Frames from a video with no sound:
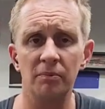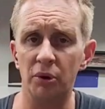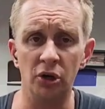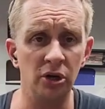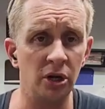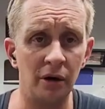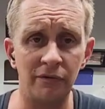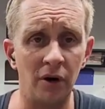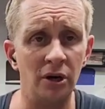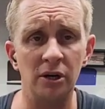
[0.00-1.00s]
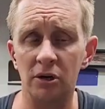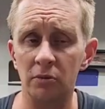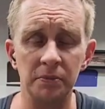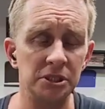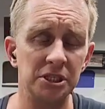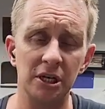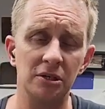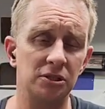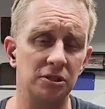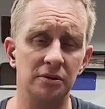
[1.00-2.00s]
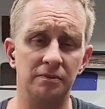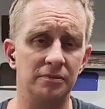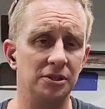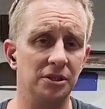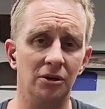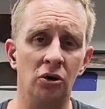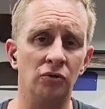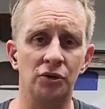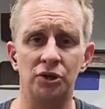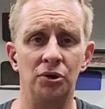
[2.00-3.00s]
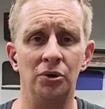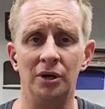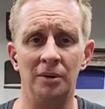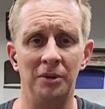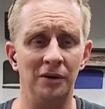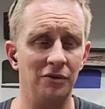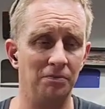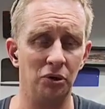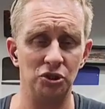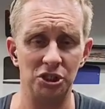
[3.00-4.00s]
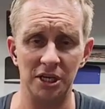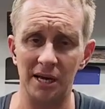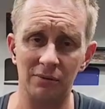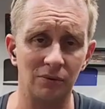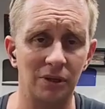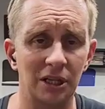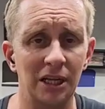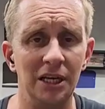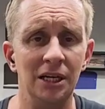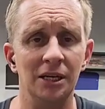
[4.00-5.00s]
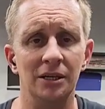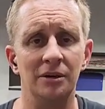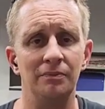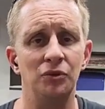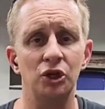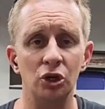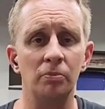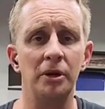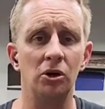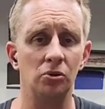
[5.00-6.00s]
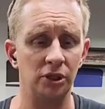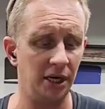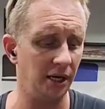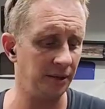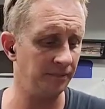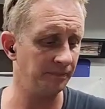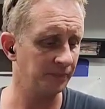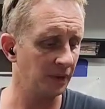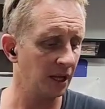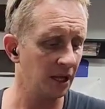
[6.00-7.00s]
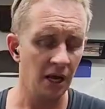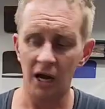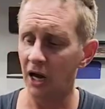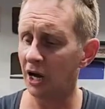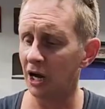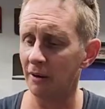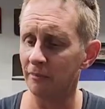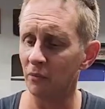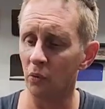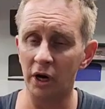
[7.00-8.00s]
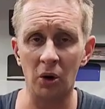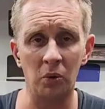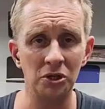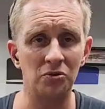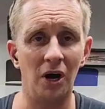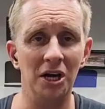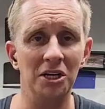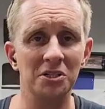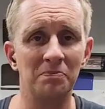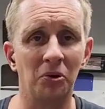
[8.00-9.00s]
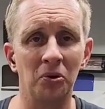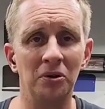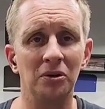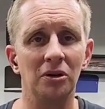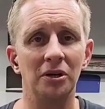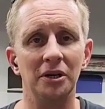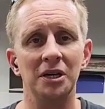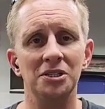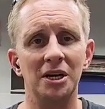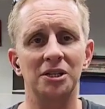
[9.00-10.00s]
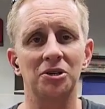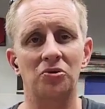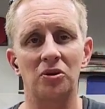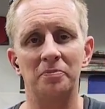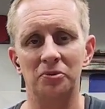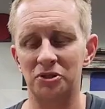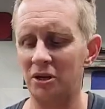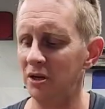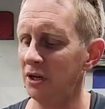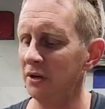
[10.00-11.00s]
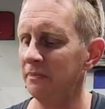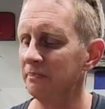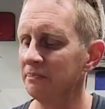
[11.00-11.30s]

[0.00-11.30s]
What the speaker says: Put enough on there. Don't be scared to overdo it. I mean, if it pooches out, clean it up. You'll be okay. When I was riding this board, look, he's got the gripples on there.